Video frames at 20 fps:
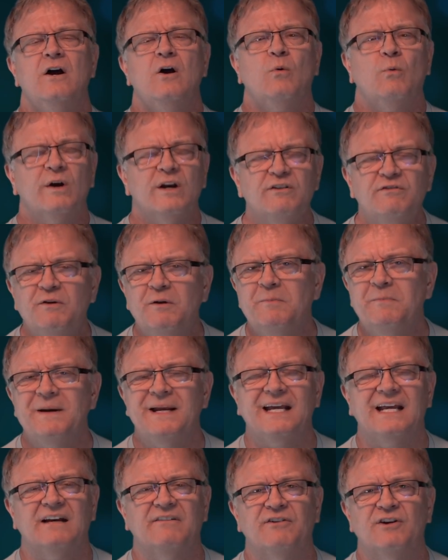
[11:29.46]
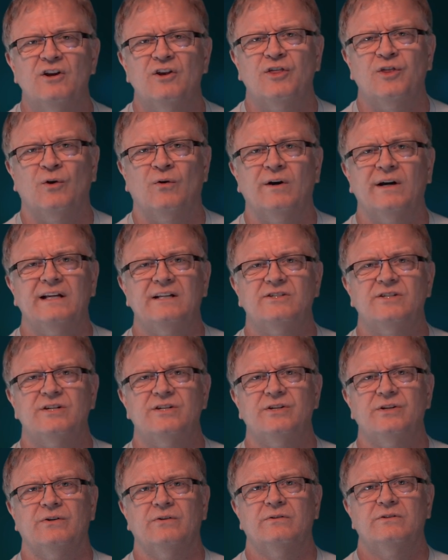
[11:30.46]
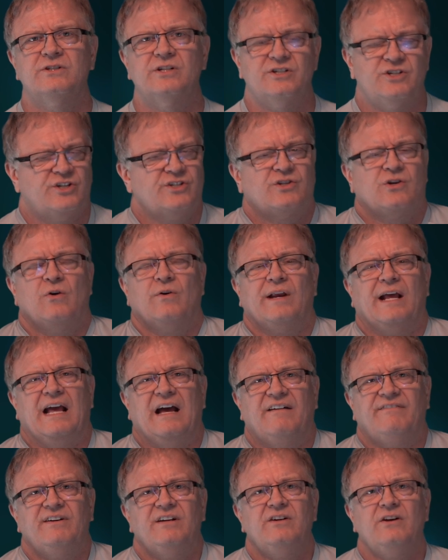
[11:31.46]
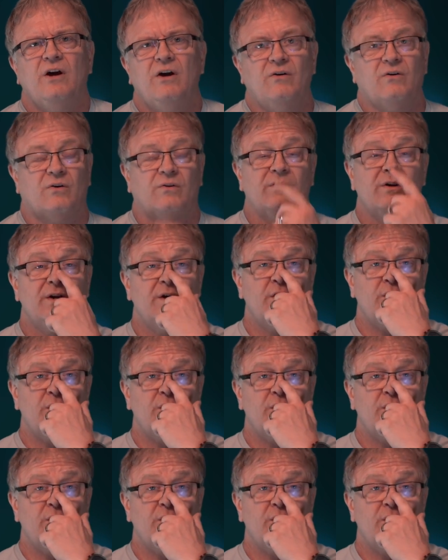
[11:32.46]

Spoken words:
What have you been given authority to do? To just go to heaven? No.